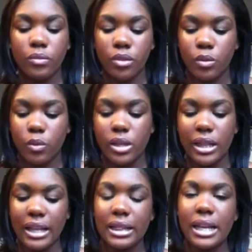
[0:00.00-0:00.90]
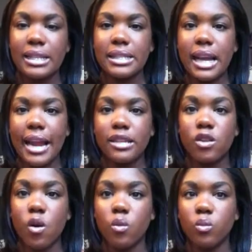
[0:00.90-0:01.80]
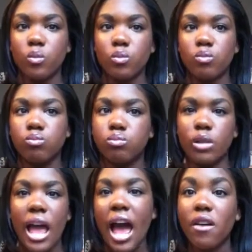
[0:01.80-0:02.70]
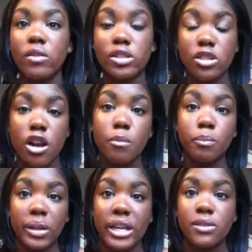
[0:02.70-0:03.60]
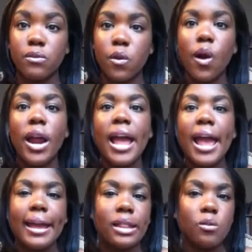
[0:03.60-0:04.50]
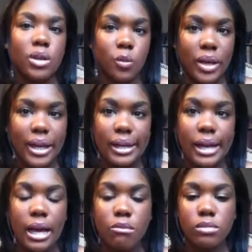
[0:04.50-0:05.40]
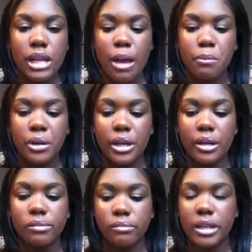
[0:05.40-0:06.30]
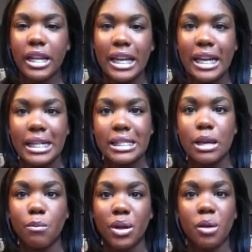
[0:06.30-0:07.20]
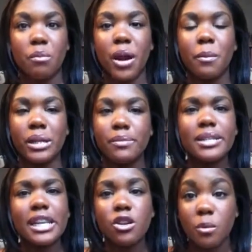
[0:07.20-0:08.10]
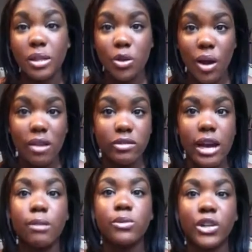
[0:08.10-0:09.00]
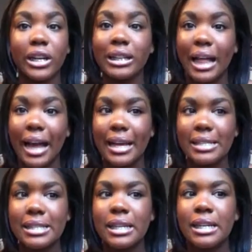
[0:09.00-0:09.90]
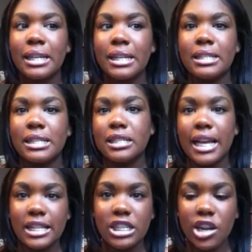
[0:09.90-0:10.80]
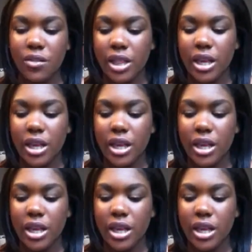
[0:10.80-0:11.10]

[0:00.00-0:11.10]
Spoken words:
like things that I don't have a certain place for, and then when the weekend comes, I put it in its separate compartments because I normally don't have time during class to section everything off.